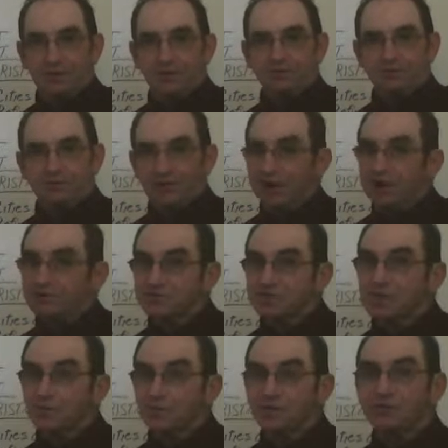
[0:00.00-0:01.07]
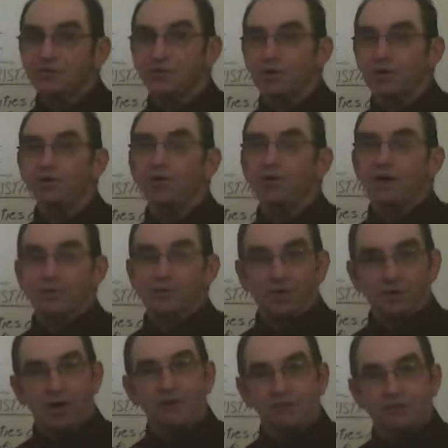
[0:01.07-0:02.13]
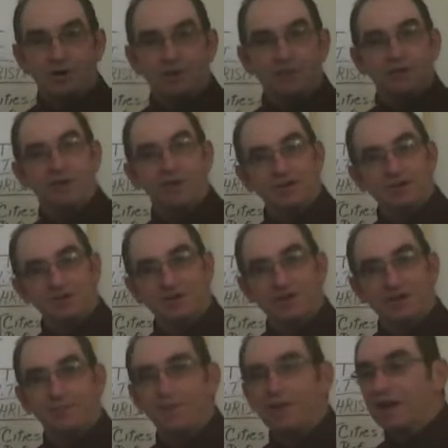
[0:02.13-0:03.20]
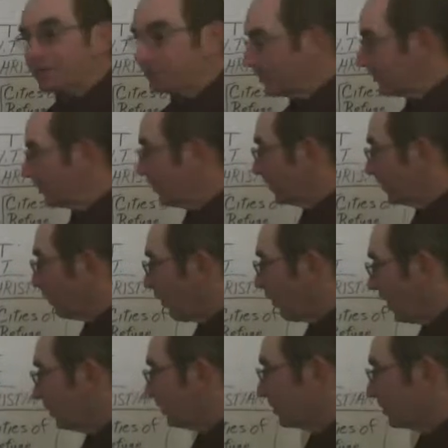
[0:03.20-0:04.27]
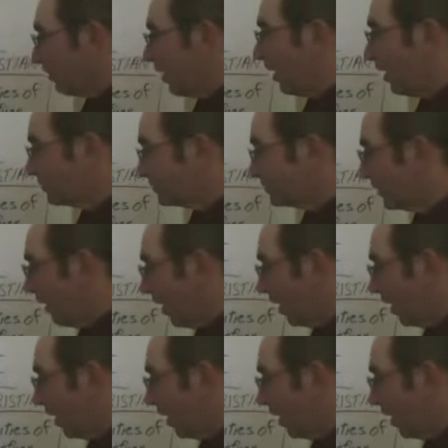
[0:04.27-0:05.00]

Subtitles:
It's very similar to the crossing of the Red Sea. they're going to walk across